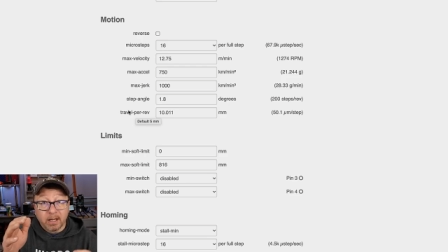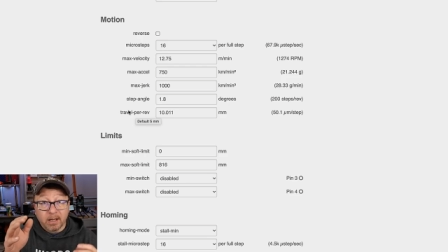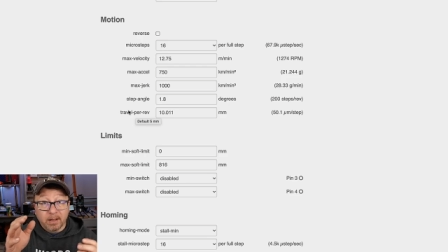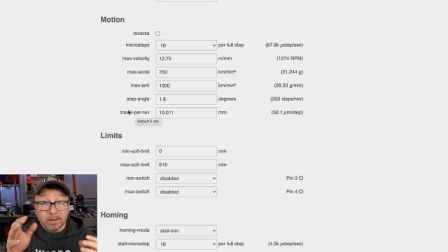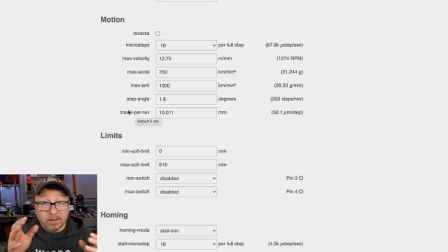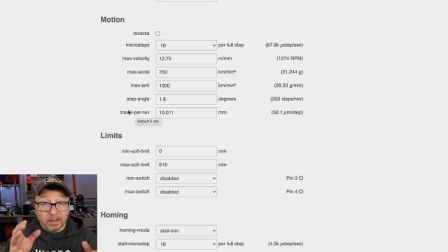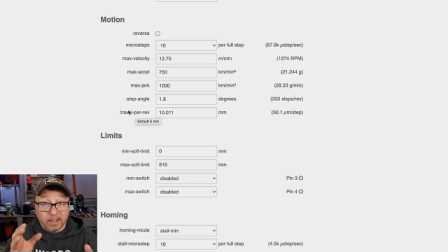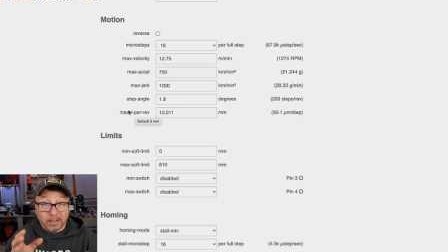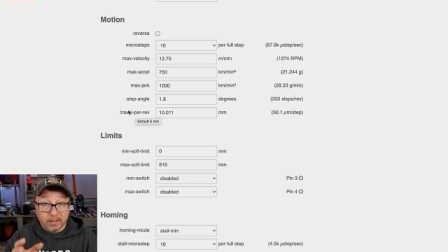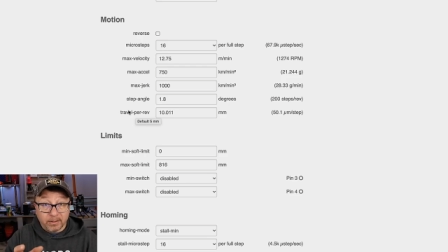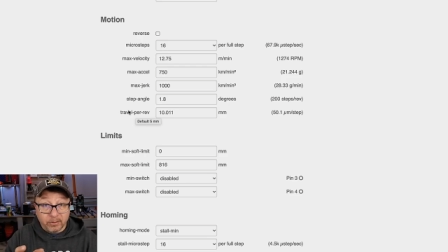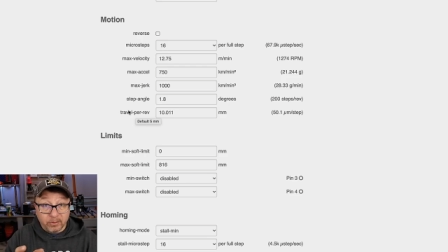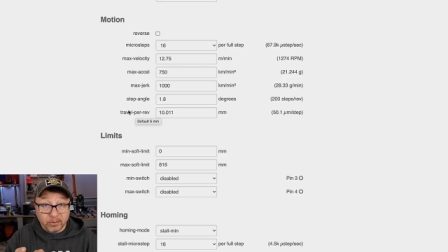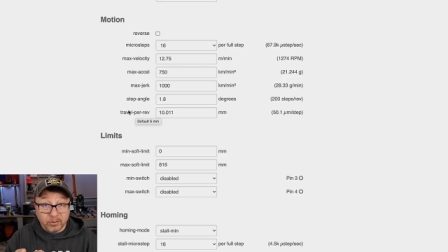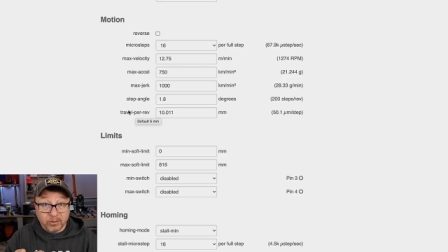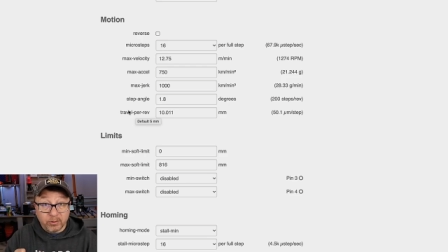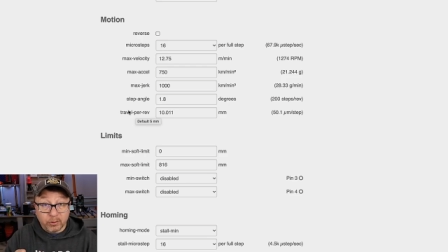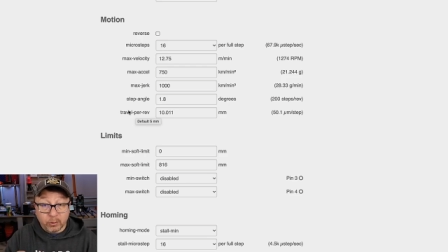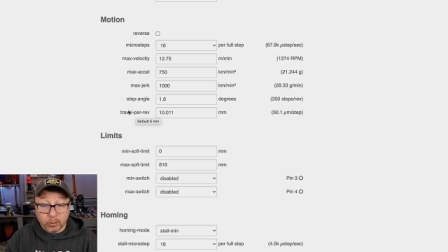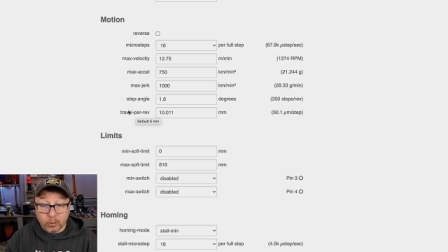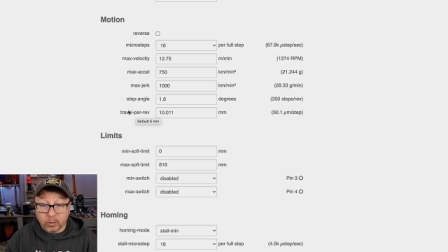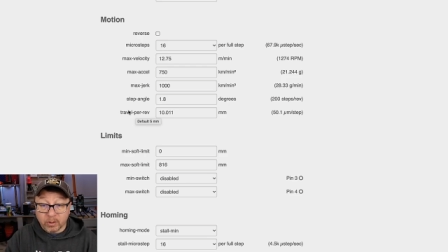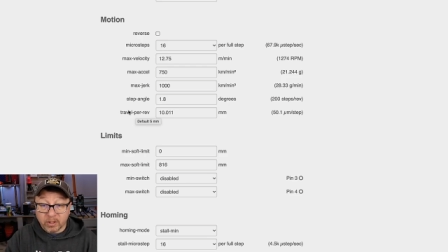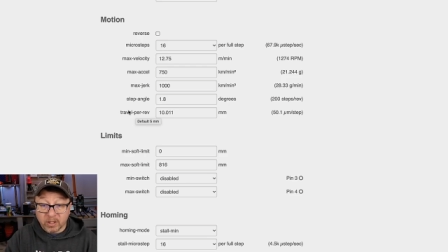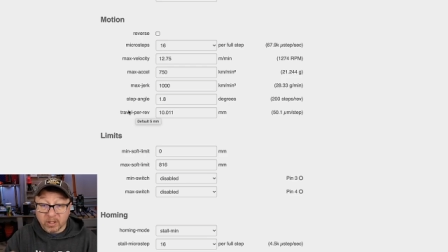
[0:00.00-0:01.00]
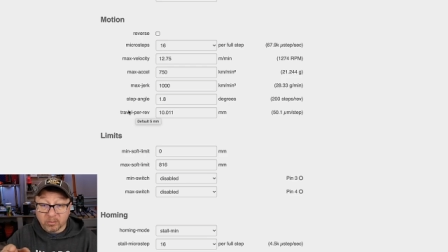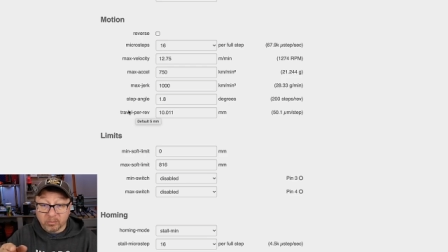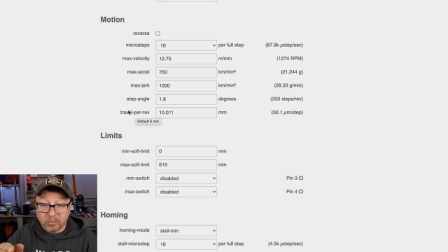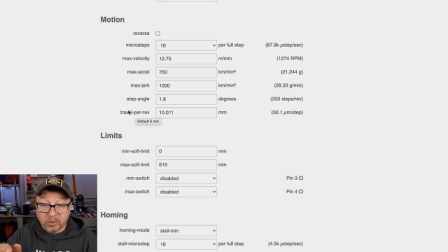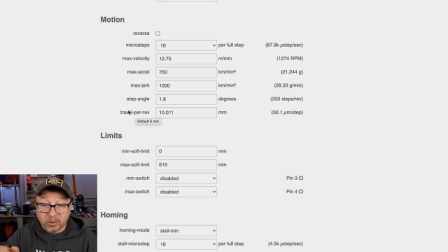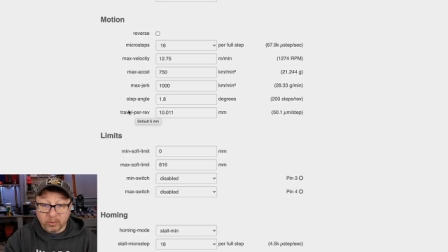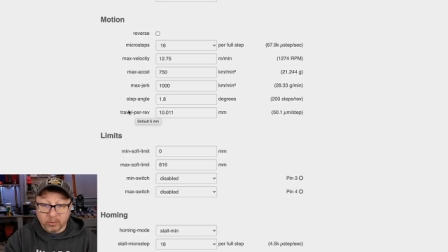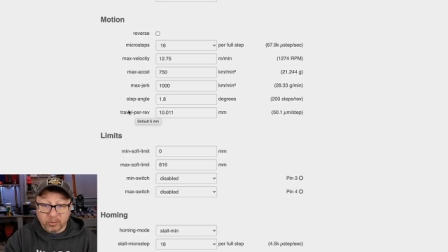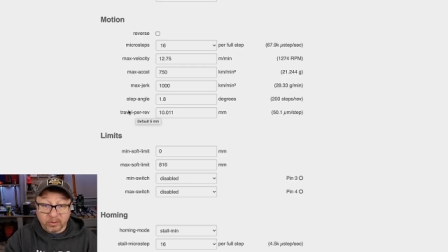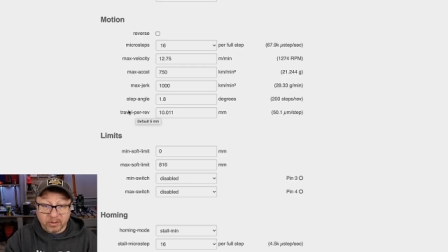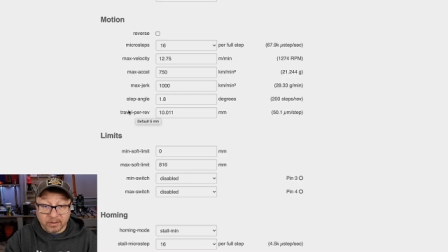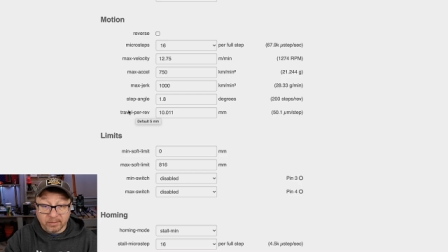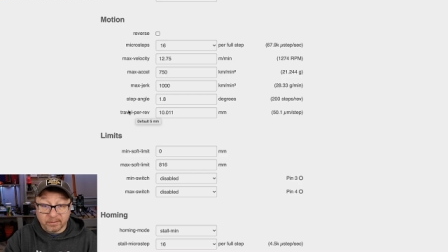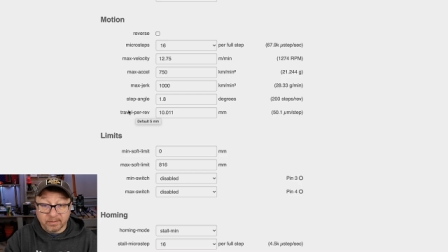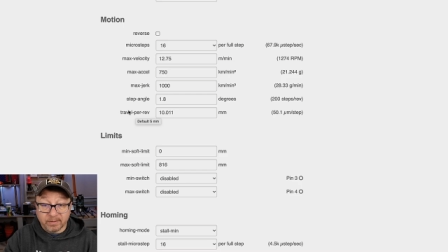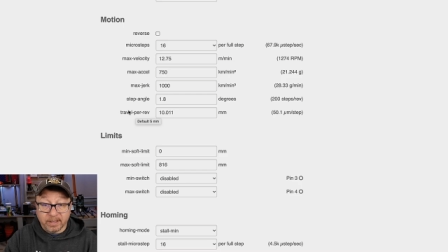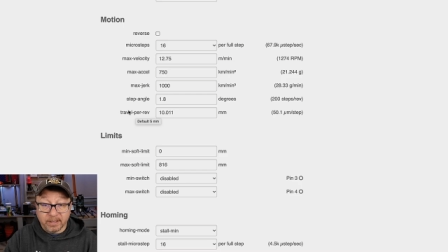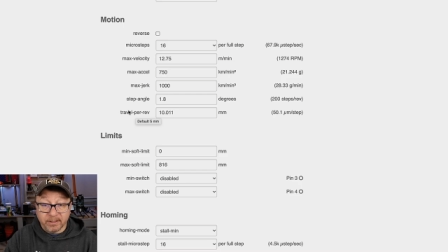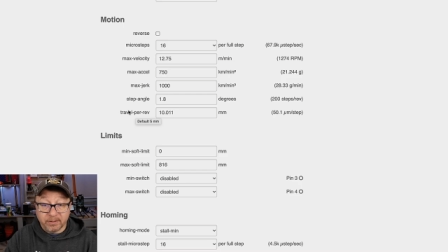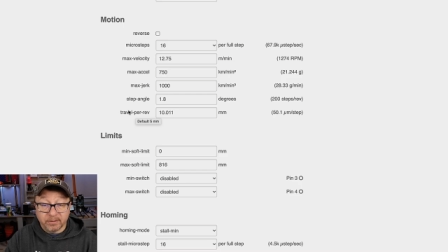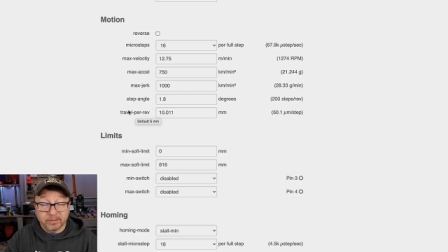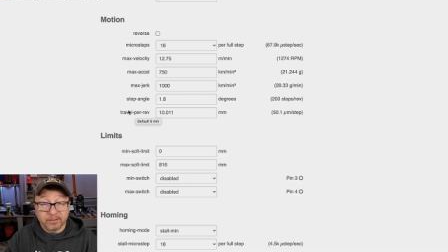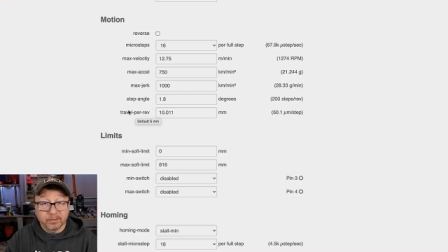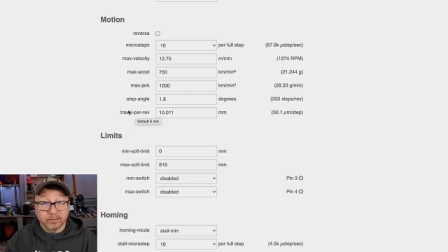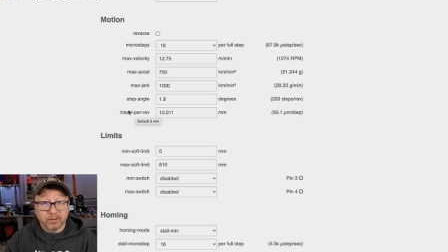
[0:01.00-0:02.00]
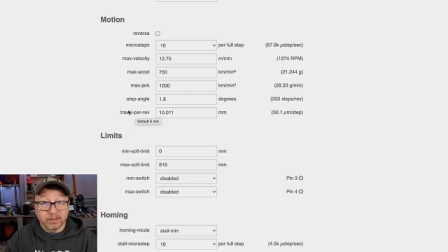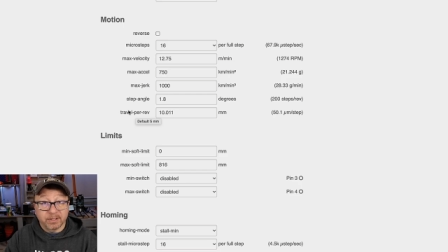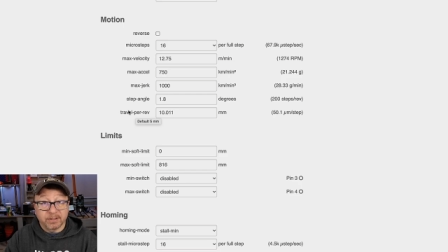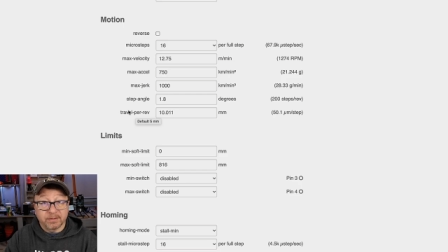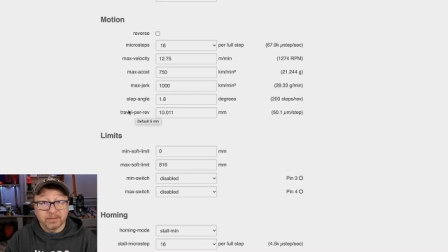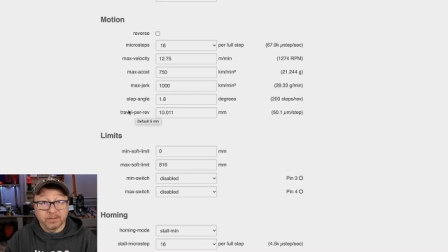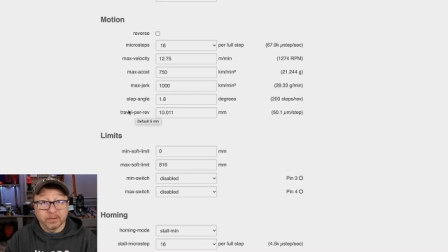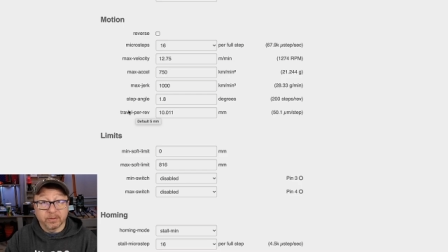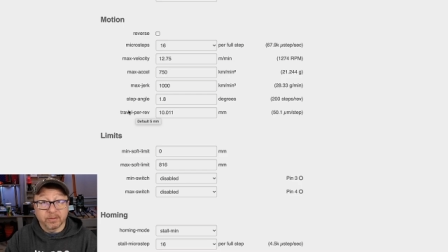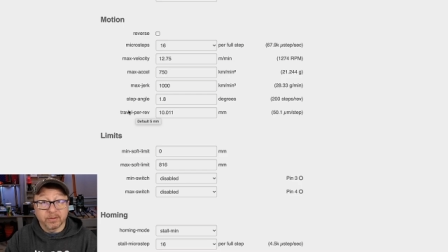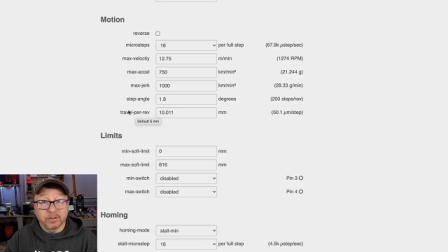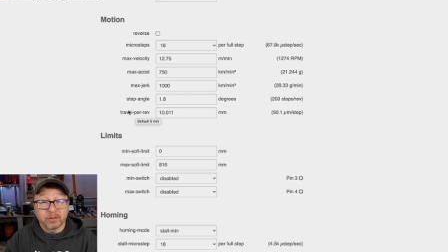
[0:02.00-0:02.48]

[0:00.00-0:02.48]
that I used to compute the value for this field.